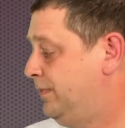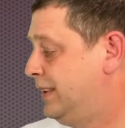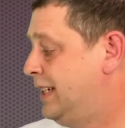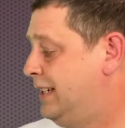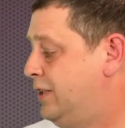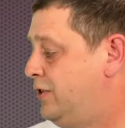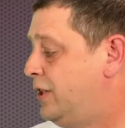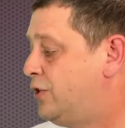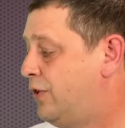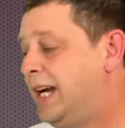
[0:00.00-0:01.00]
continues
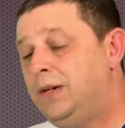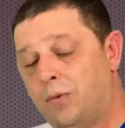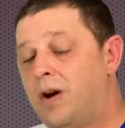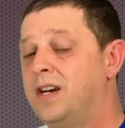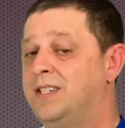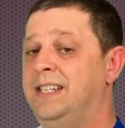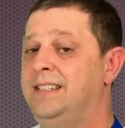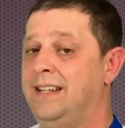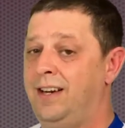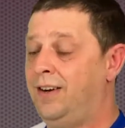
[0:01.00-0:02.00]
to train wash
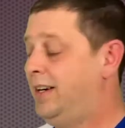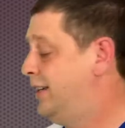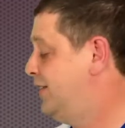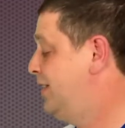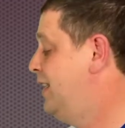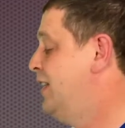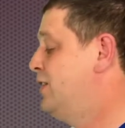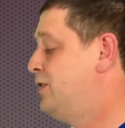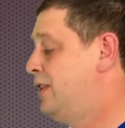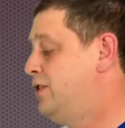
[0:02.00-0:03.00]
these areas
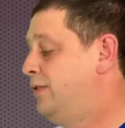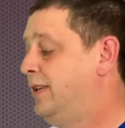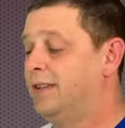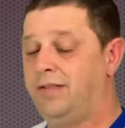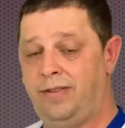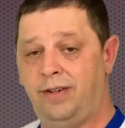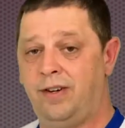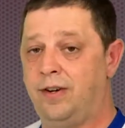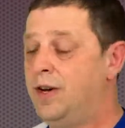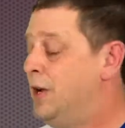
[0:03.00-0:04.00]
so that you feel
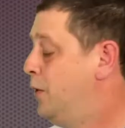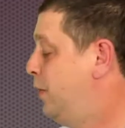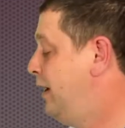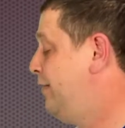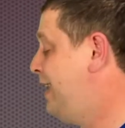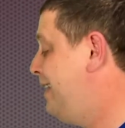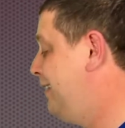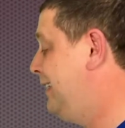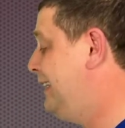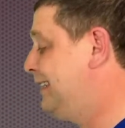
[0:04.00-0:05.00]
inferior, when in
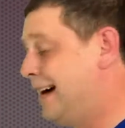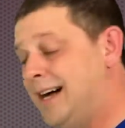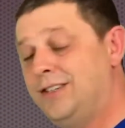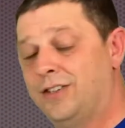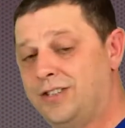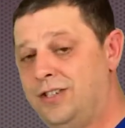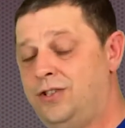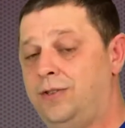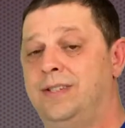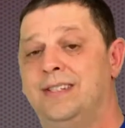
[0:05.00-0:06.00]
reality, God looks
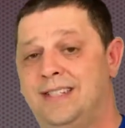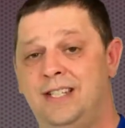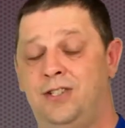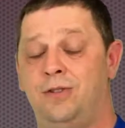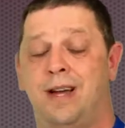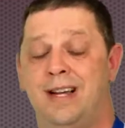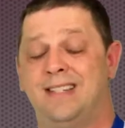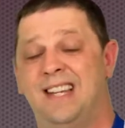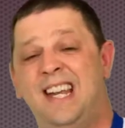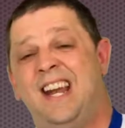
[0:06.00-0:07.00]
at you and sees you
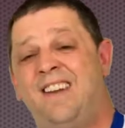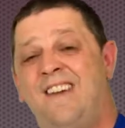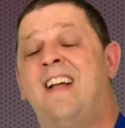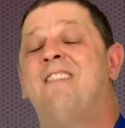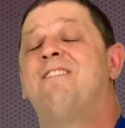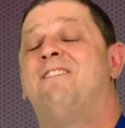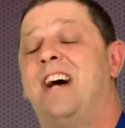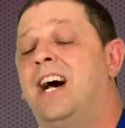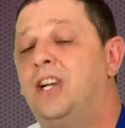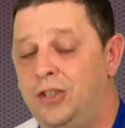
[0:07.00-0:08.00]
as
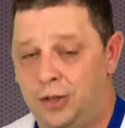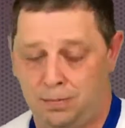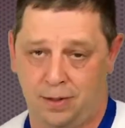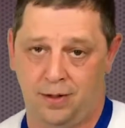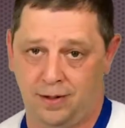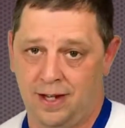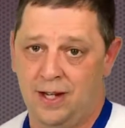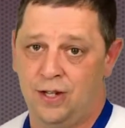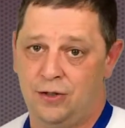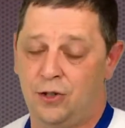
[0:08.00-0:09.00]
invaluable.
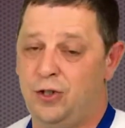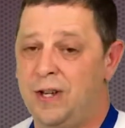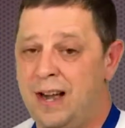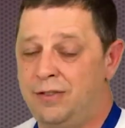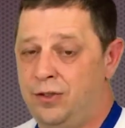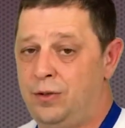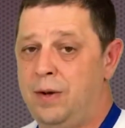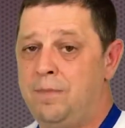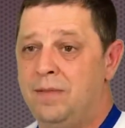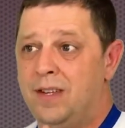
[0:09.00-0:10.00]
So you have
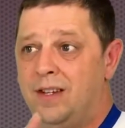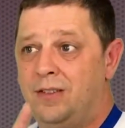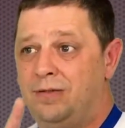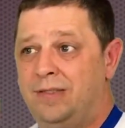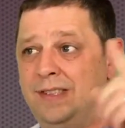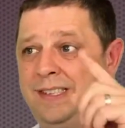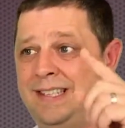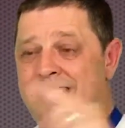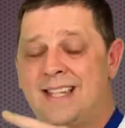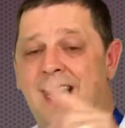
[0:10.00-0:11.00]
to
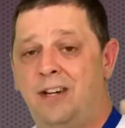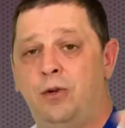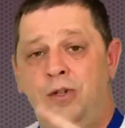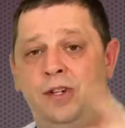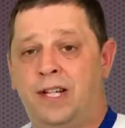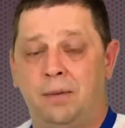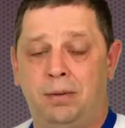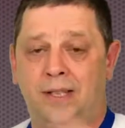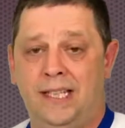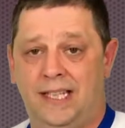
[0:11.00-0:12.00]
decide, who are you going to
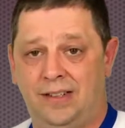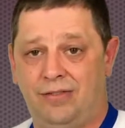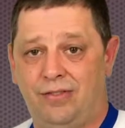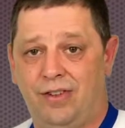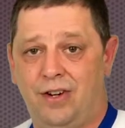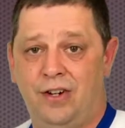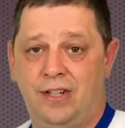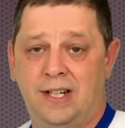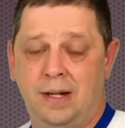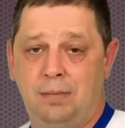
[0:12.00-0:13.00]
believe? Are
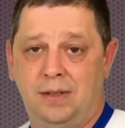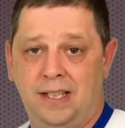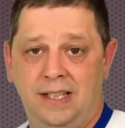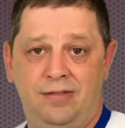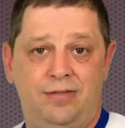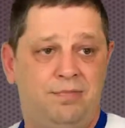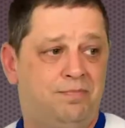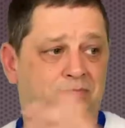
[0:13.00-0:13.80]
you going to believe